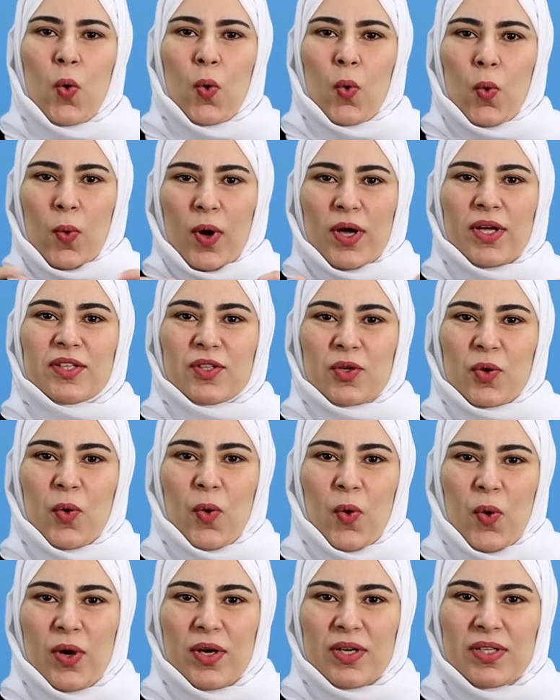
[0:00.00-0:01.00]
The water
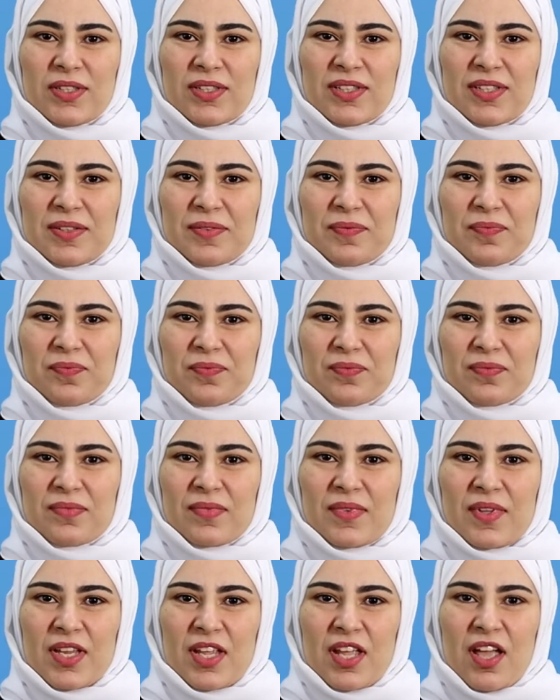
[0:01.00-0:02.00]
is fairly
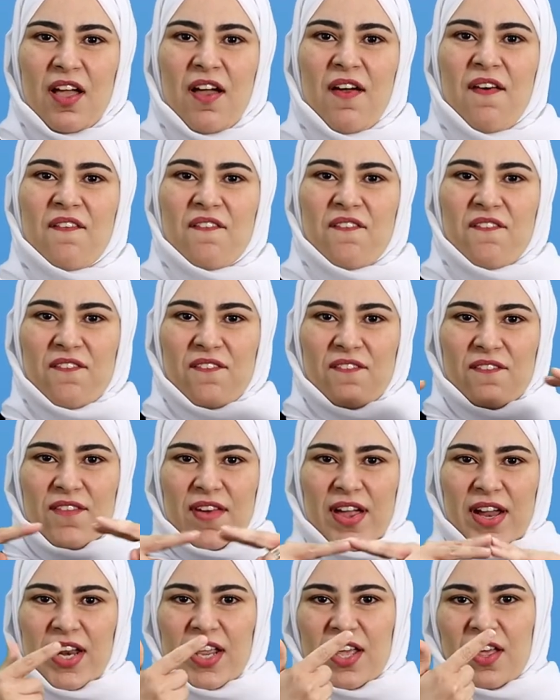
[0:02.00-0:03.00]
warm.
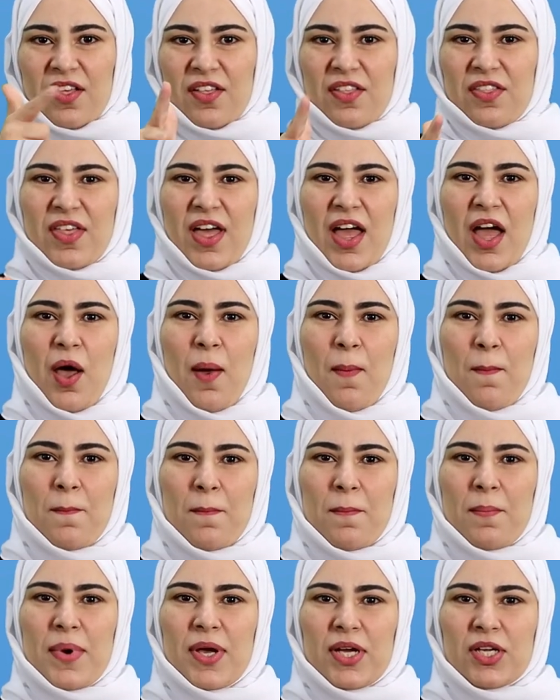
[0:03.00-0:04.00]

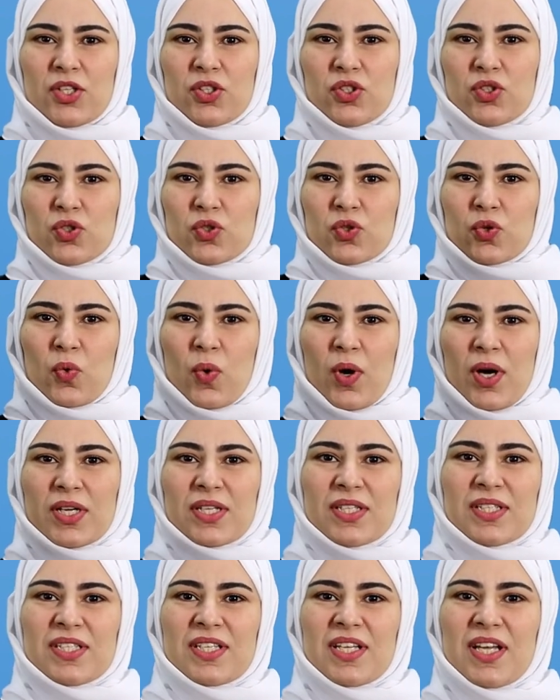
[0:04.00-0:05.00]
Extremely.
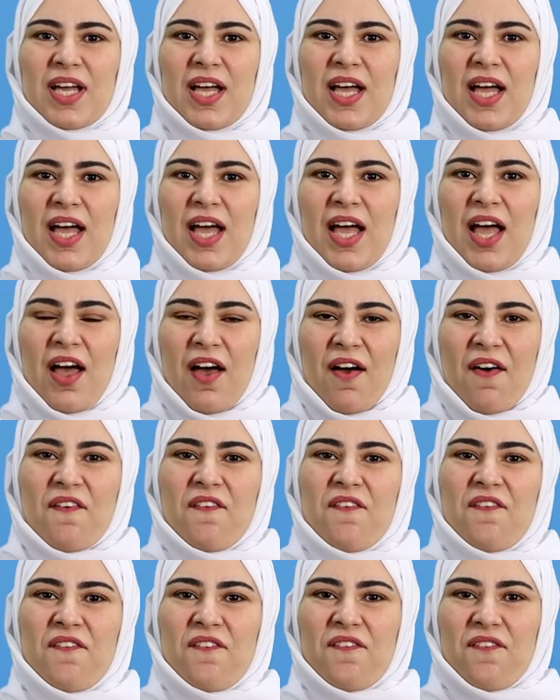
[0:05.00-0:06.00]
It is
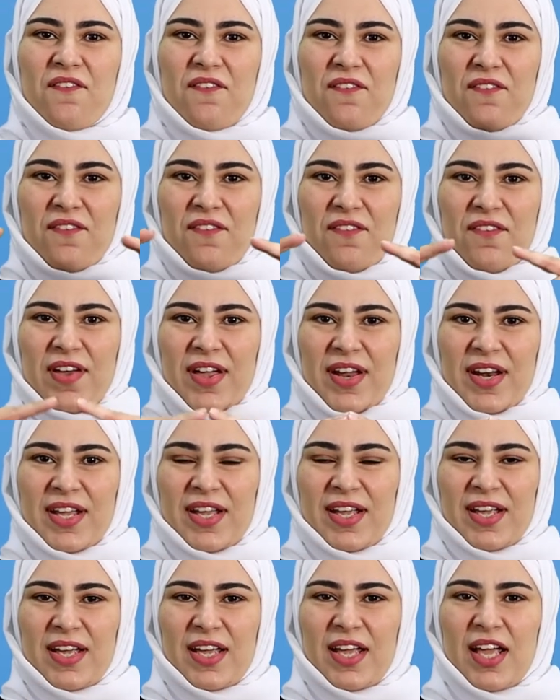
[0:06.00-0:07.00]
extremely
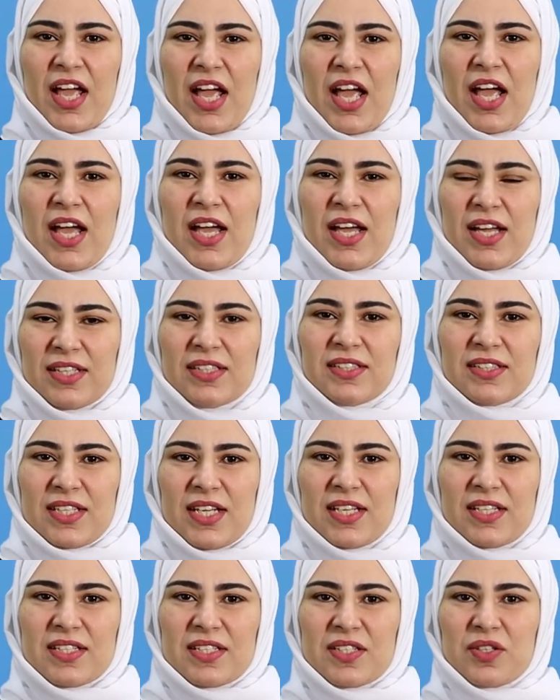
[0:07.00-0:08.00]
hot.
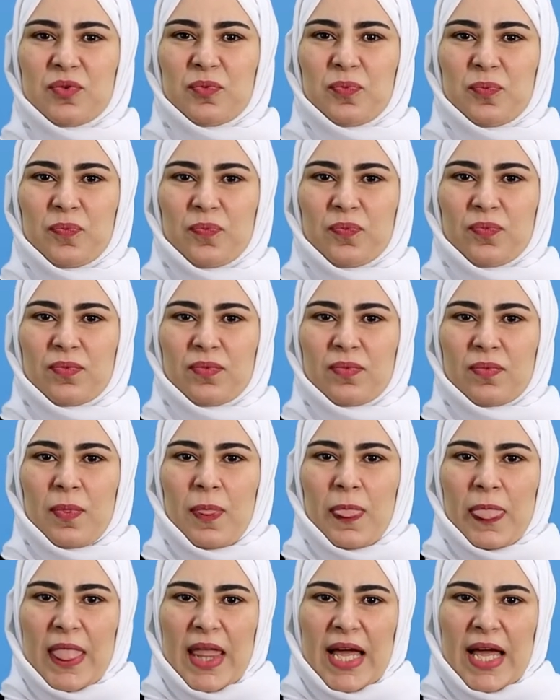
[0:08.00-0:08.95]
A little.